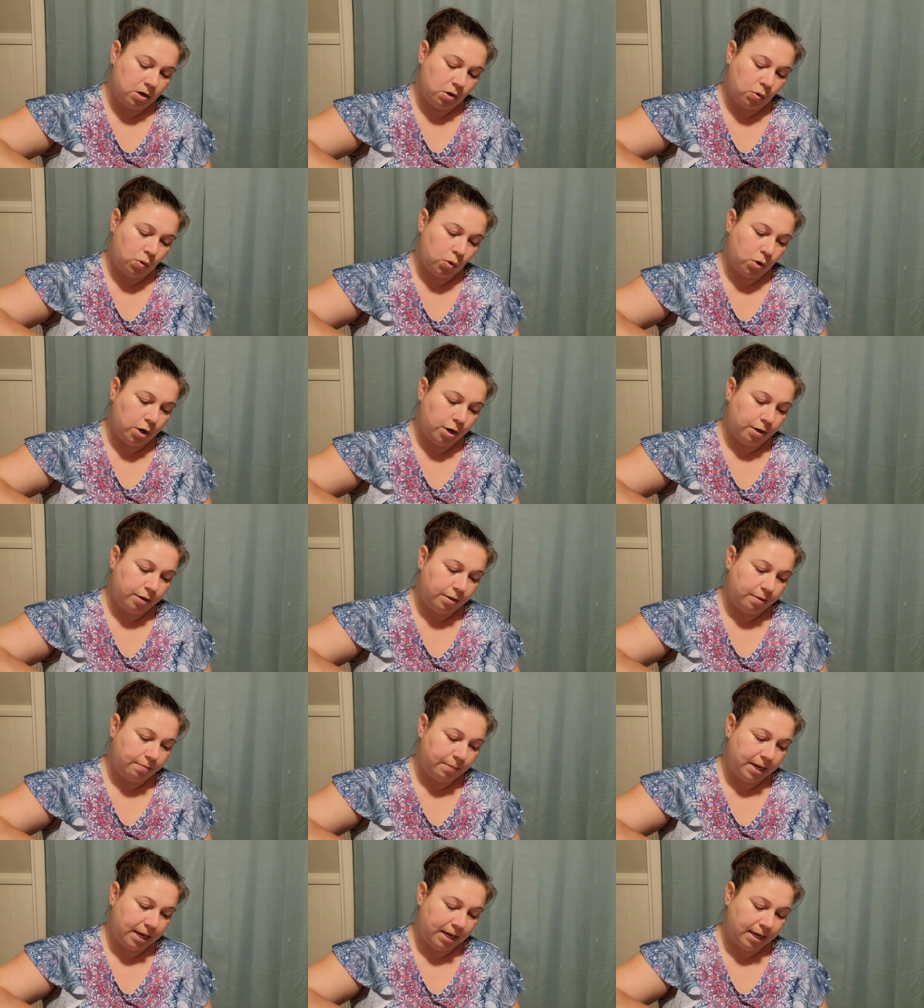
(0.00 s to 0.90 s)
or
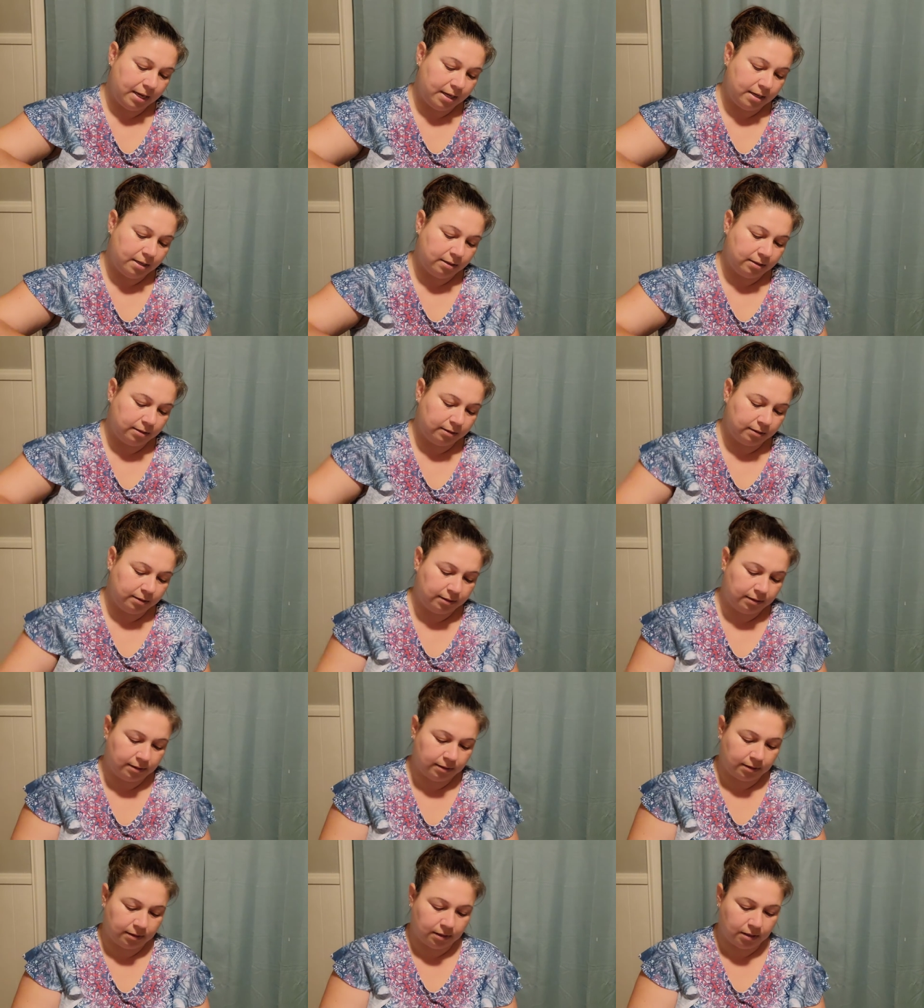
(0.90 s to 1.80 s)
the
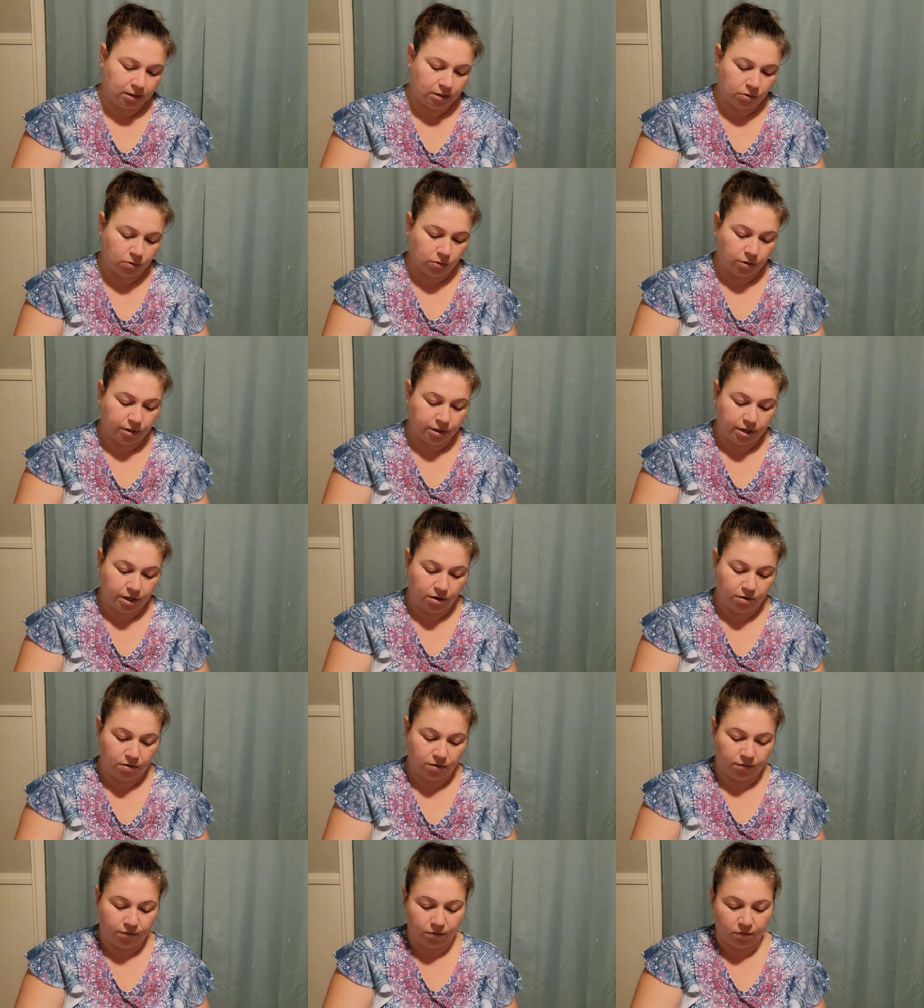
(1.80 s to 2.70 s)
pins or the
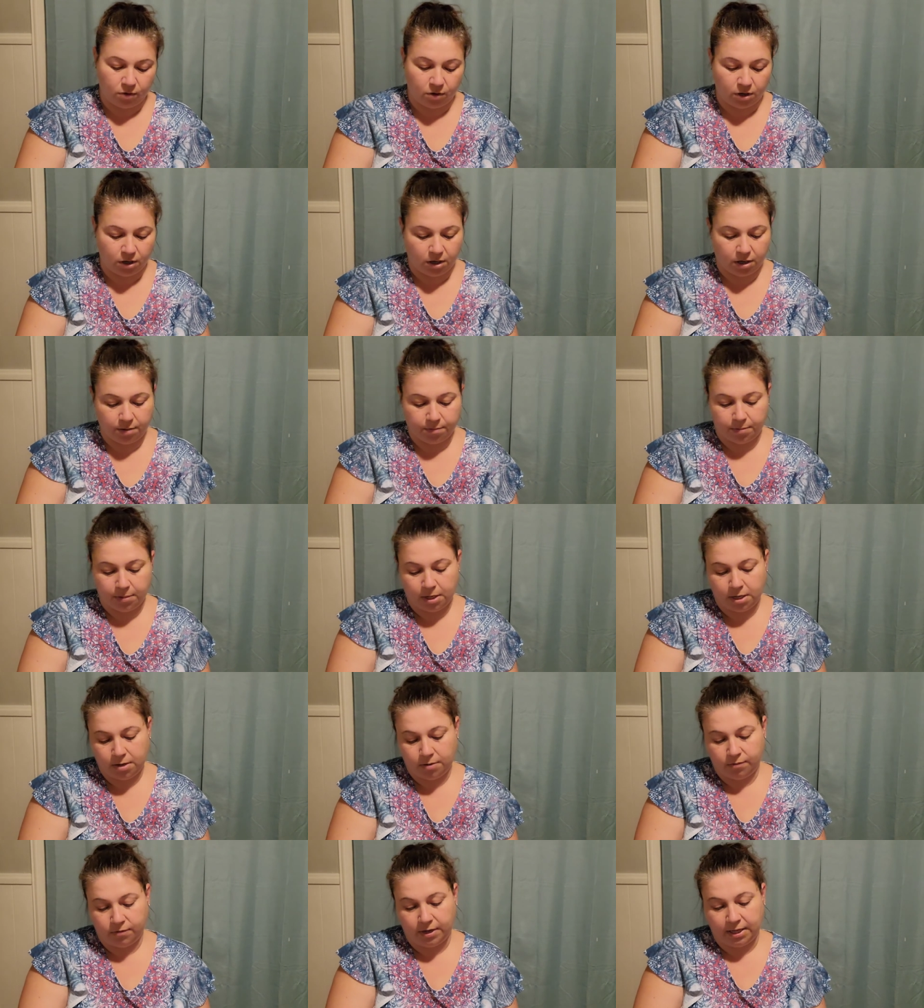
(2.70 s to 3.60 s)
uniform,
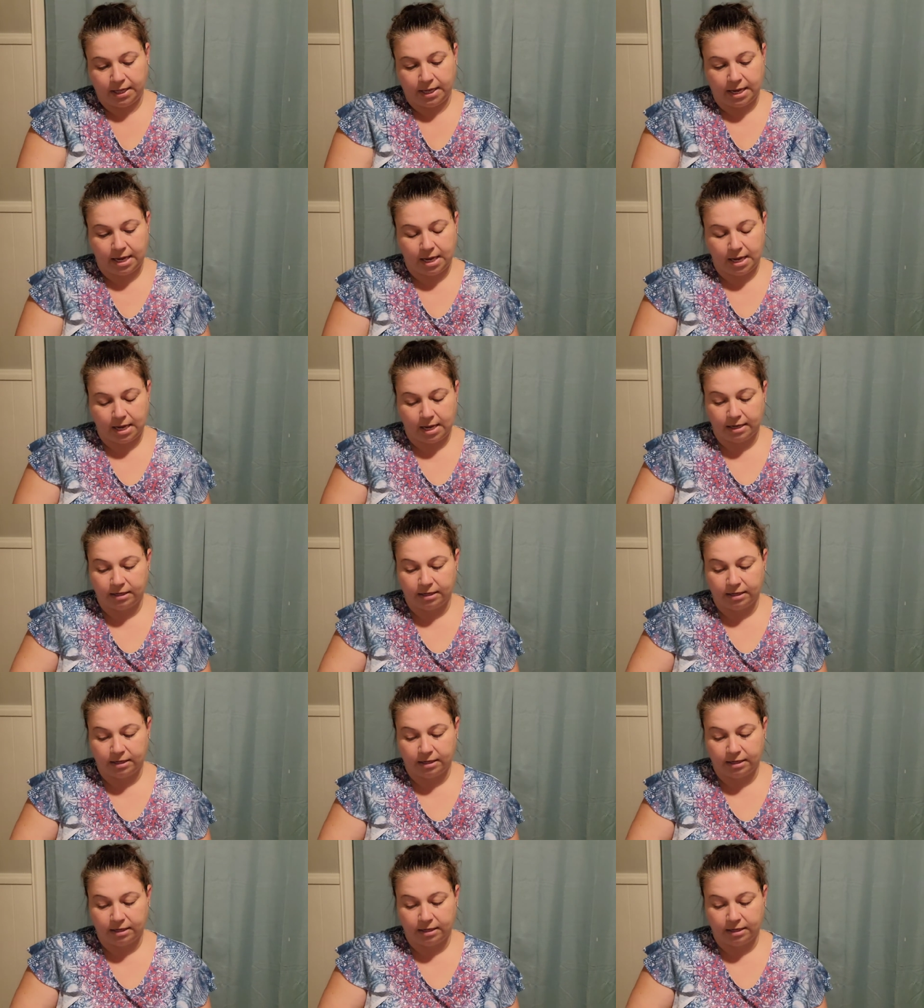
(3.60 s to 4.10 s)
really.